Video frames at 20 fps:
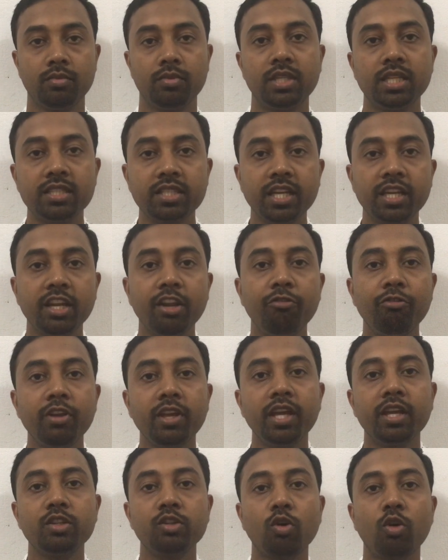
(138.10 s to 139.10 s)
The
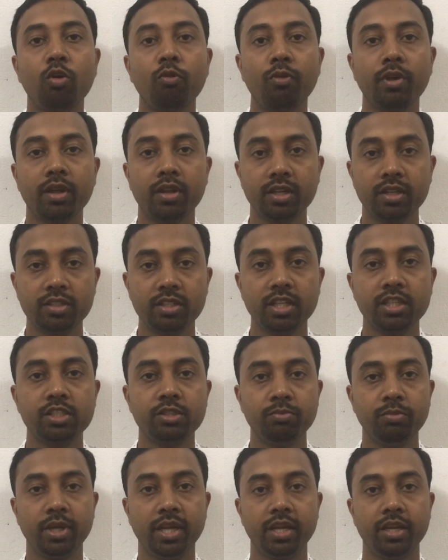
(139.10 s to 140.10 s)
significance of a research
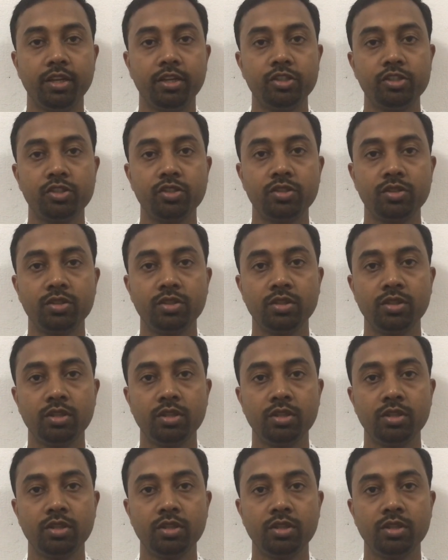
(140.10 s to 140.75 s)
means